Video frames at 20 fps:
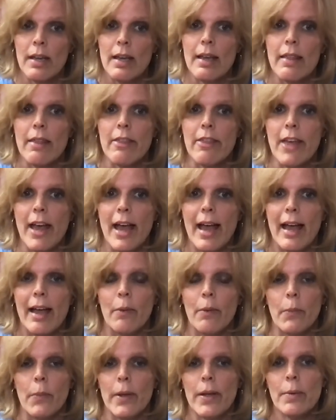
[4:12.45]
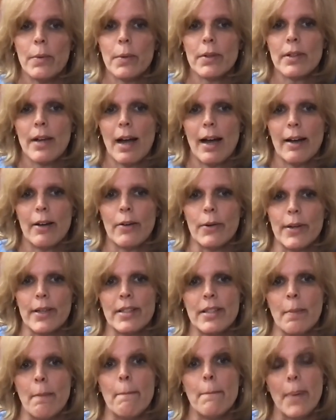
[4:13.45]
that we were not going
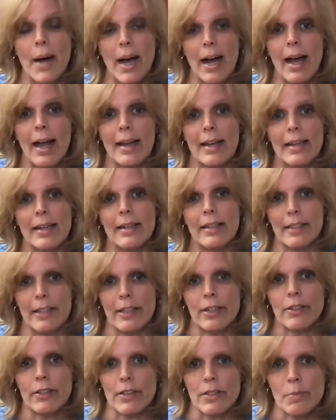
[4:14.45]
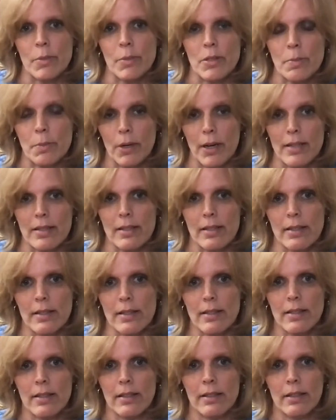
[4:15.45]
to buy any Christmas
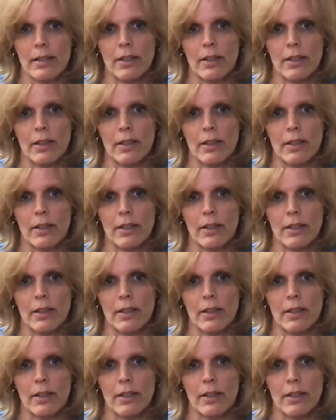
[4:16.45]
presents.